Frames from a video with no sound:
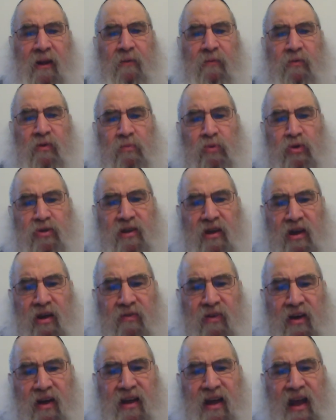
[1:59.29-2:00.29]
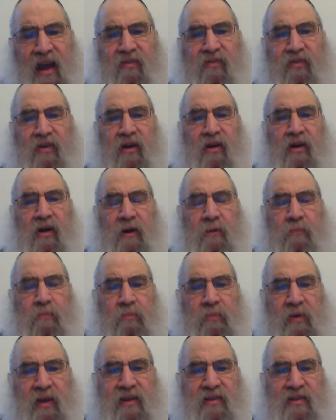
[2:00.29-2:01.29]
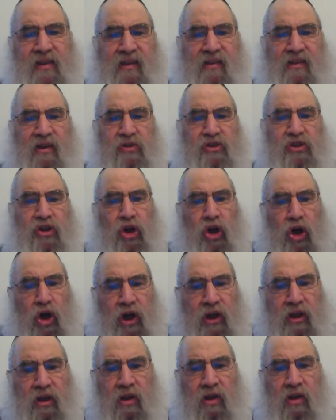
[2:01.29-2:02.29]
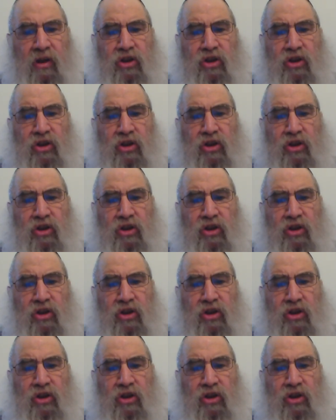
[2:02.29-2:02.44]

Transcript: The musik of a kever means that there's an oil